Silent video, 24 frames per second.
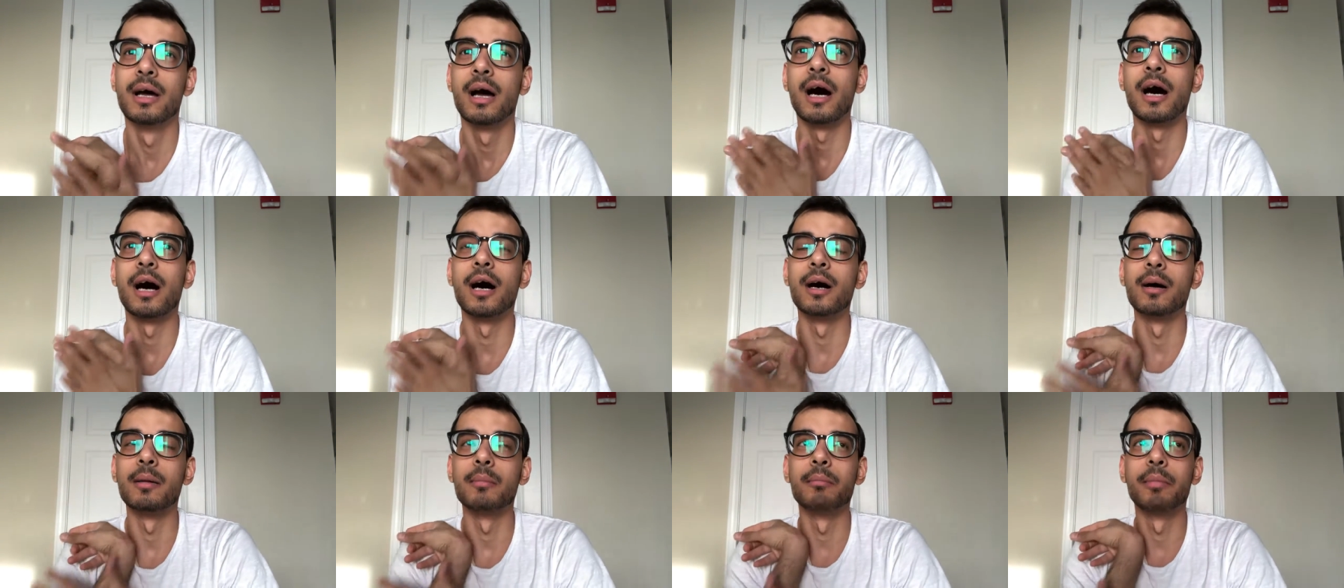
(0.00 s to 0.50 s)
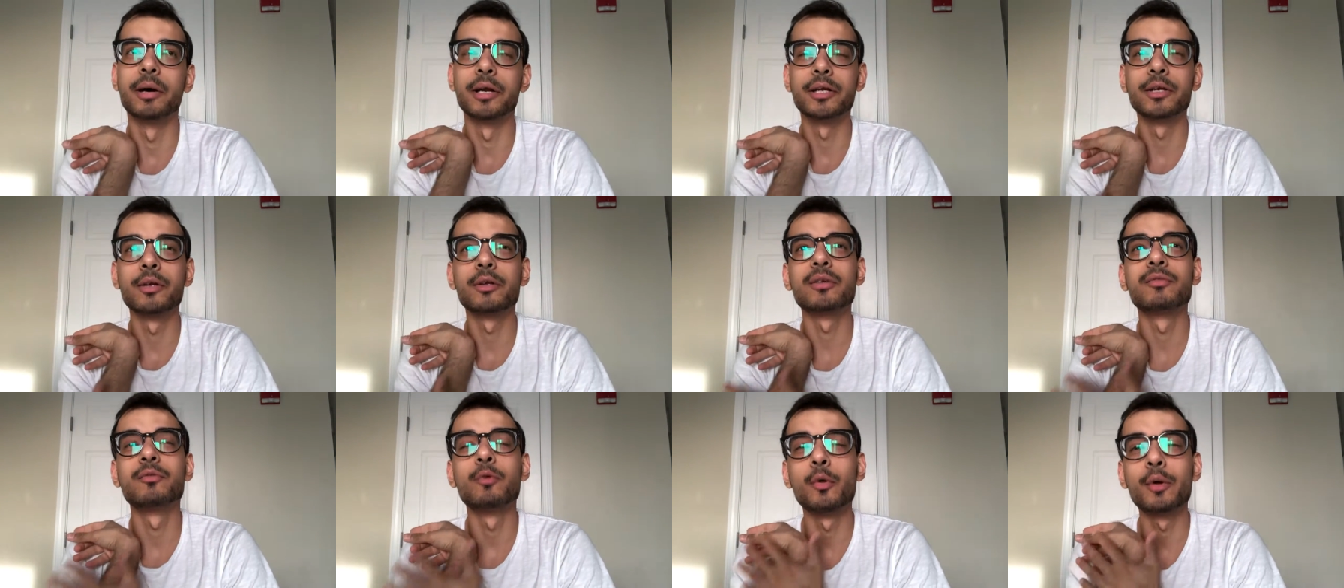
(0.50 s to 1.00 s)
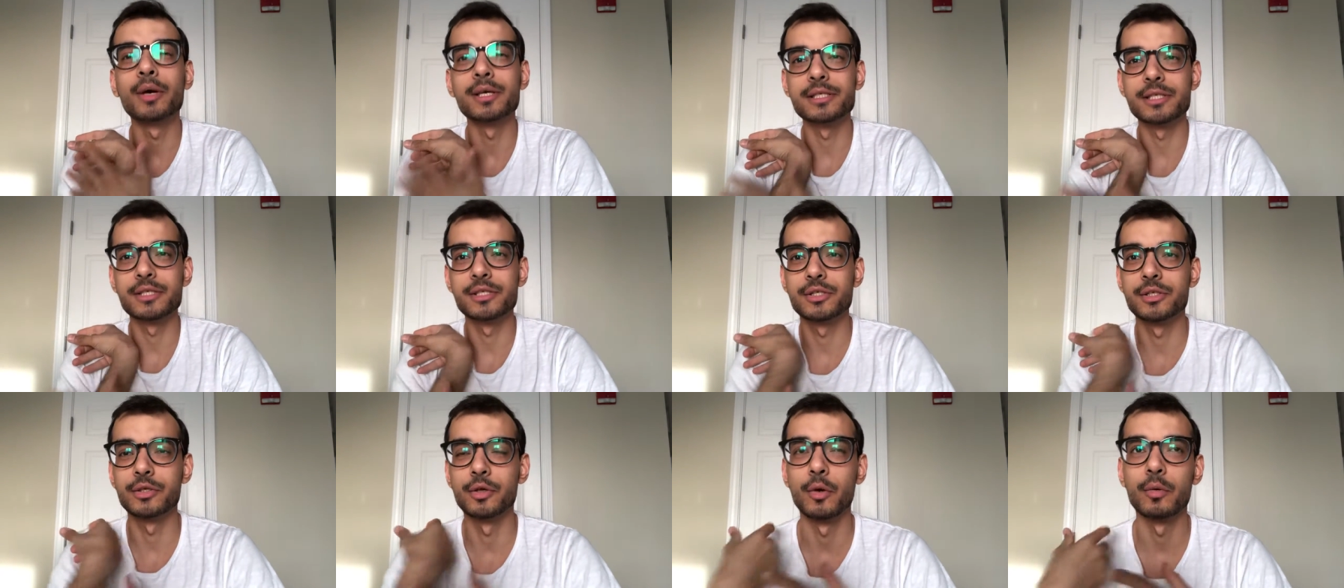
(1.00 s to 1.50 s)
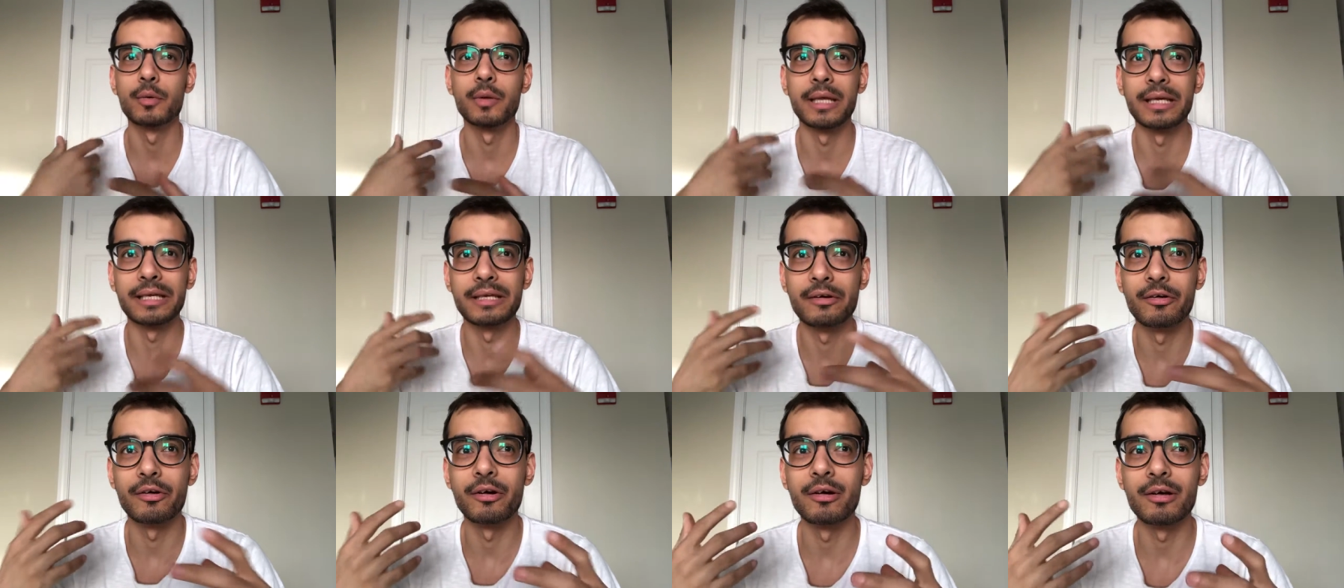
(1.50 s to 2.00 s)
But the focus is
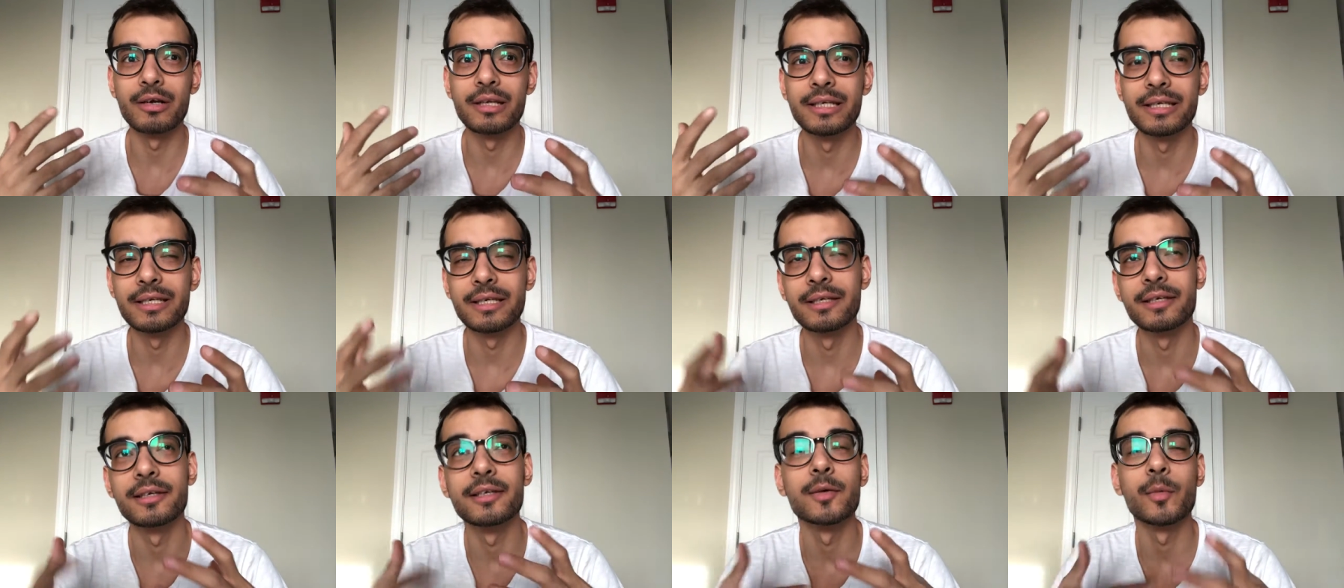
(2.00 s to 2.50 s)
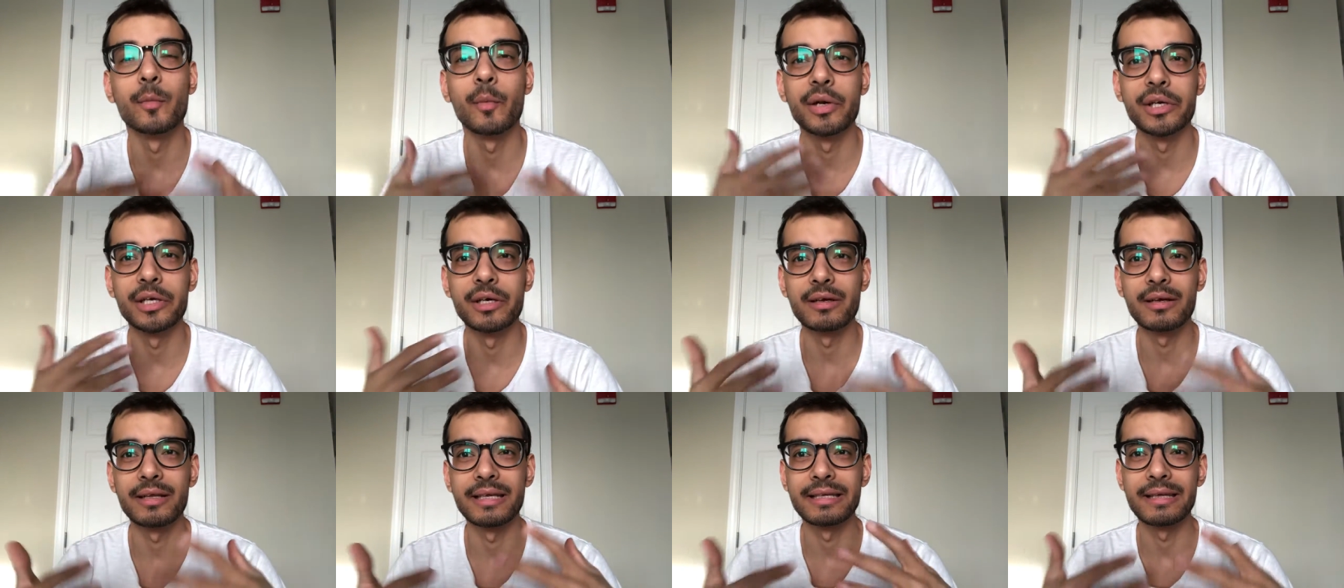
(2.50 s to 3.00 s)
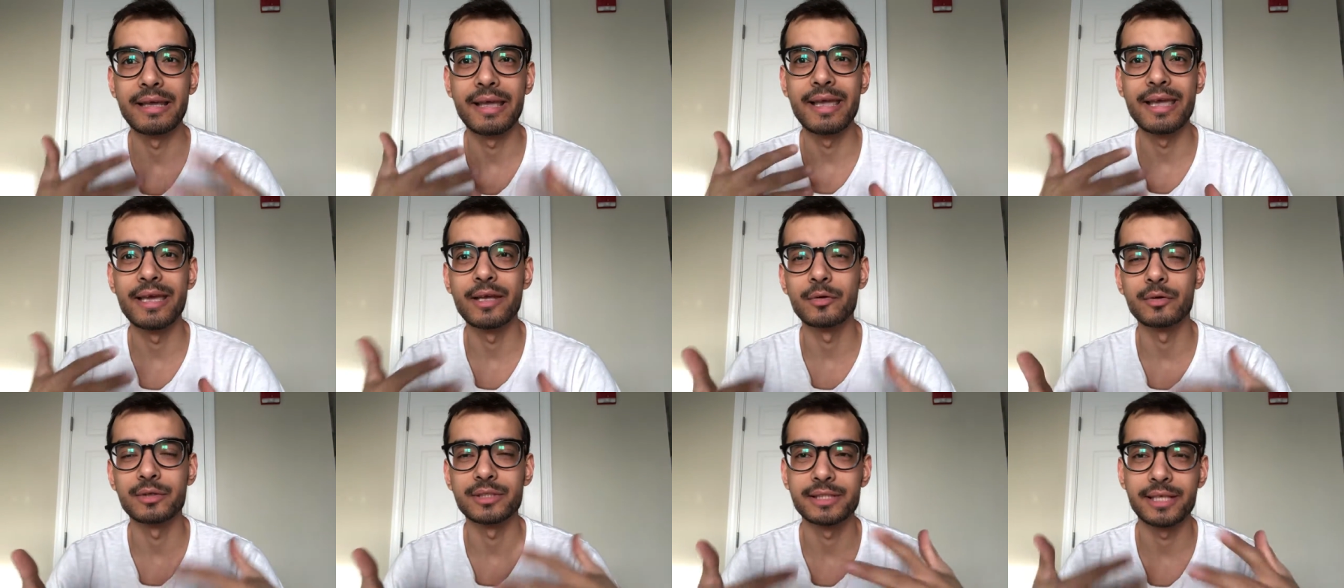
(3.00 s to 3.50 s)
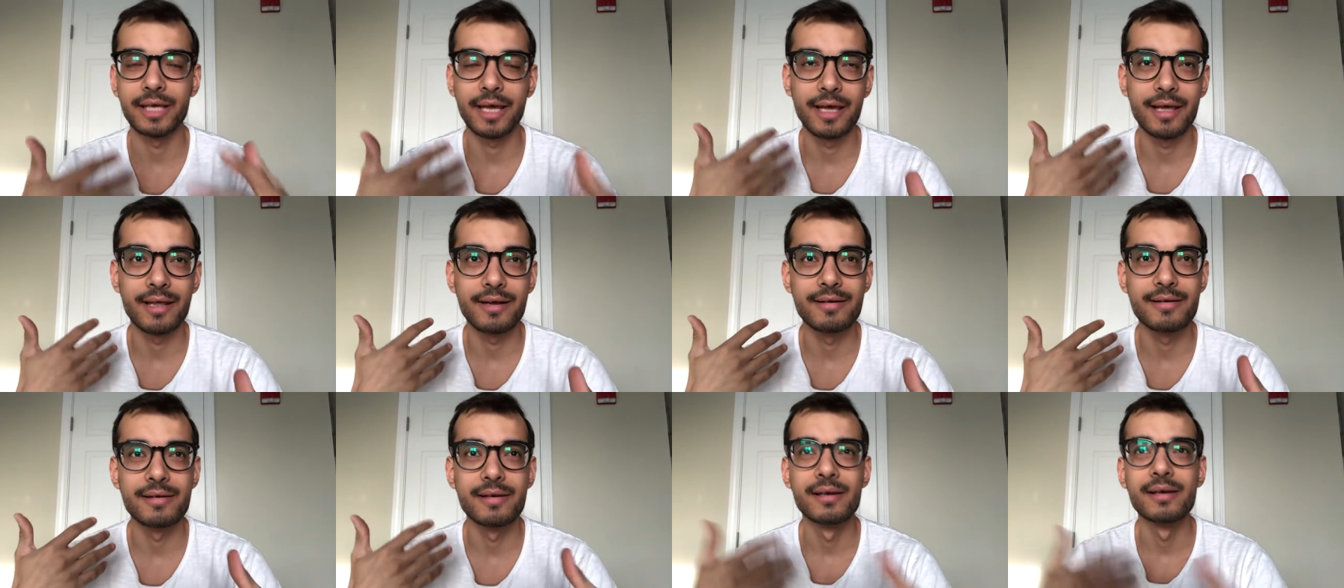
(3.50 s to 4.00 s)
like early when you're like 8 or
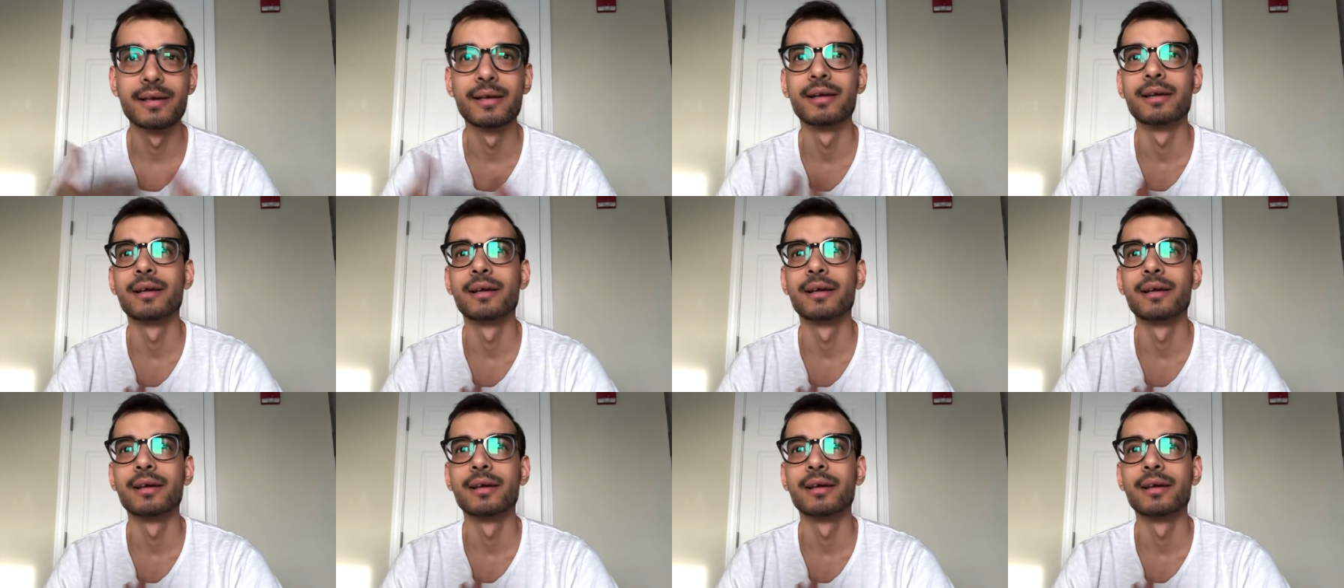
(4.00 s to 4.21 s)
10,